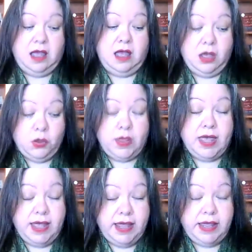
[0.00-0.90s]

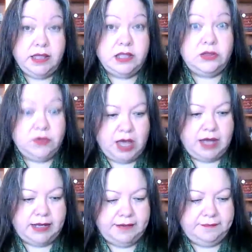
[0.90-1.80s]
Okay, you got
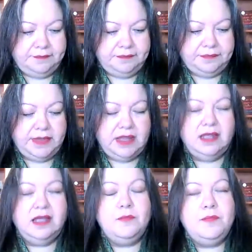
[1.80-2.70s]
it.
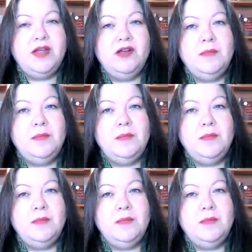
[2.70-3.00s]
Bury